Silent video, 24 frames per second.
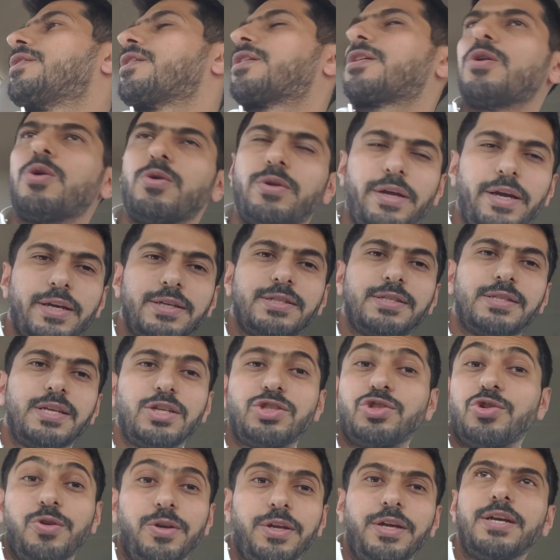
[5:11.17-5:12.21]
codecs
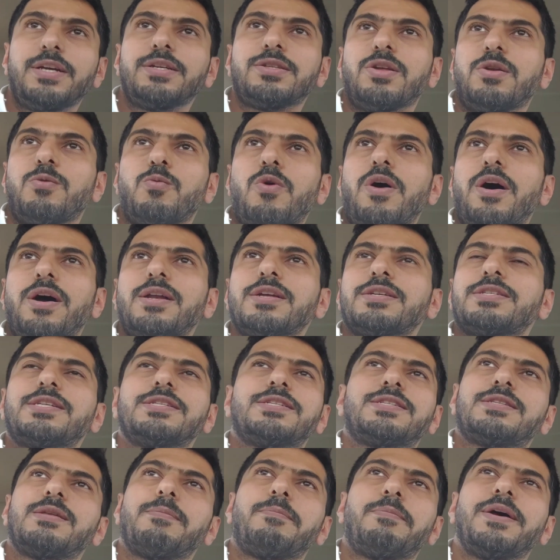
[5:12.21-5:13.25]
that you need, and wireless
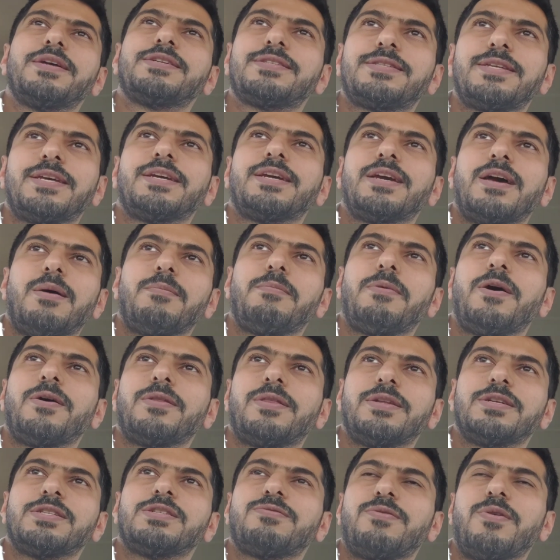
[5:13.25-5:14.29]
is the best thing about
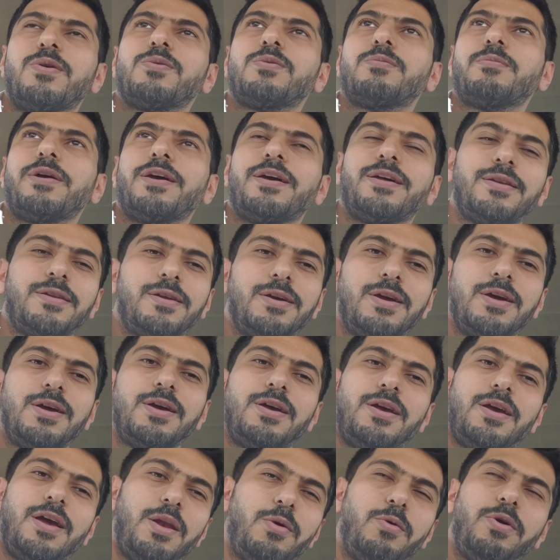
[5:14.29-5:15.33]
this phone, man.
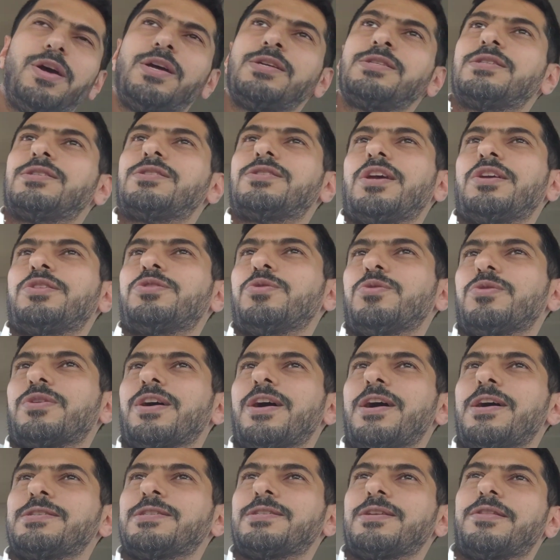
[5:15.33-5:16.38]
Anyways, stay tuned,
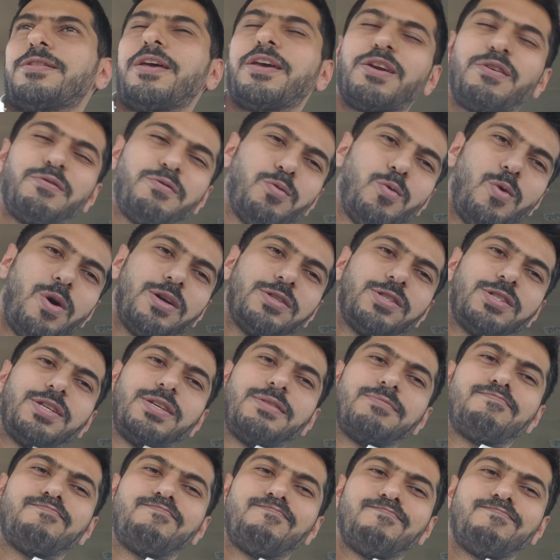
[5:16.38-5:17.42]
guys. Thank you for
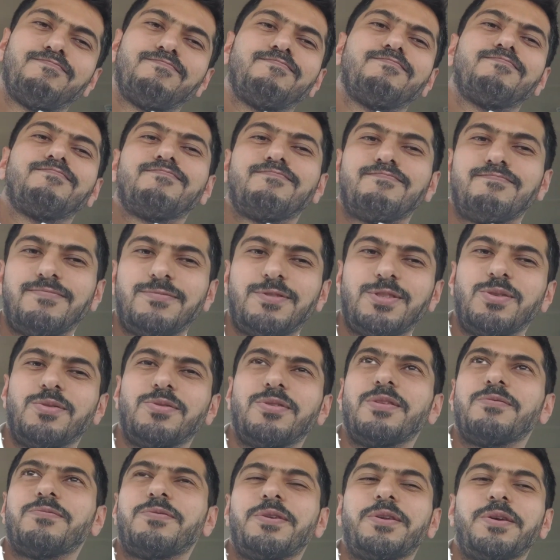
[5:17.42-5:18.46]
watching. See you in
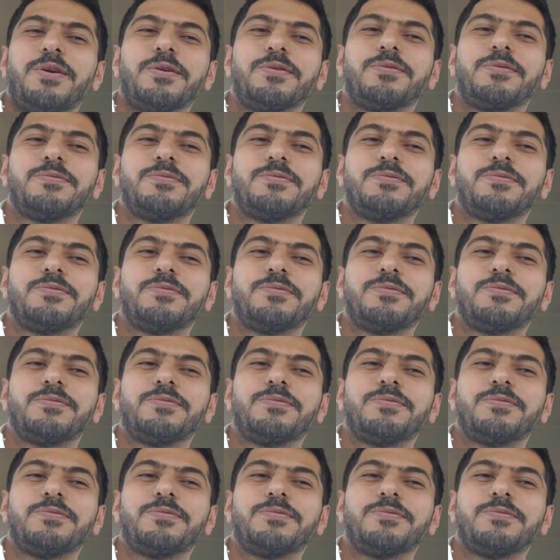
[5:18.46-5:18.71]
another video.